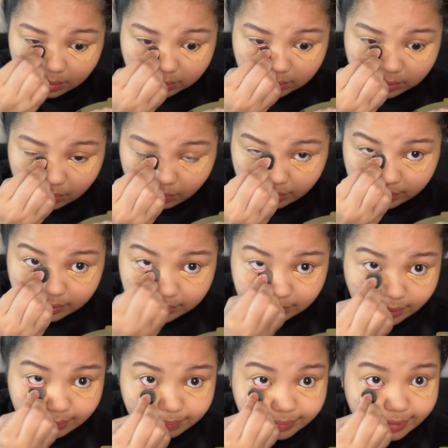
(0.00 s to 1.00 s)
So I just
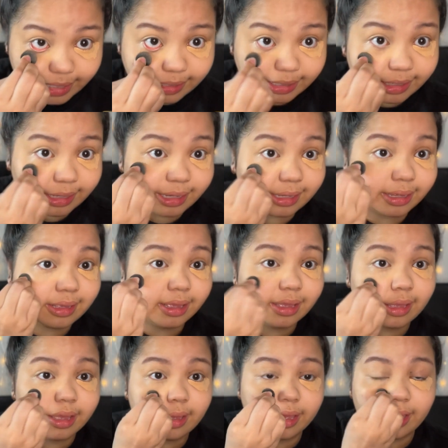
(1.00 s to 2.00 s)
keep blending,
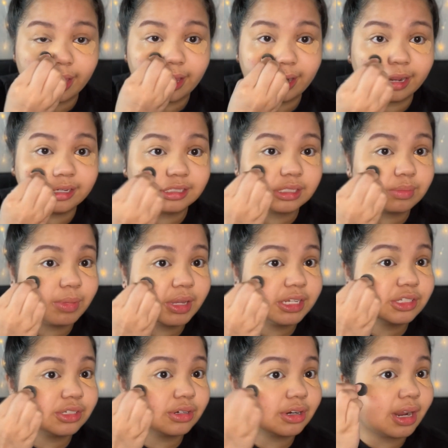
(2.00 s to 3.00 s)
and I just make
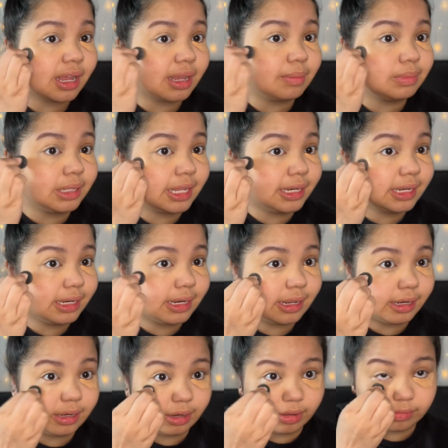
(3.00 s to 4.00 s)
sure I blend it
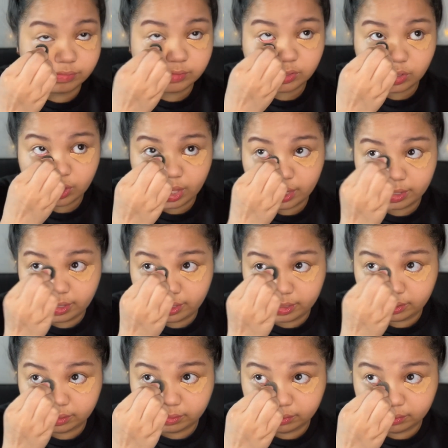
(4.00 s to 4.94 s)
enough so that it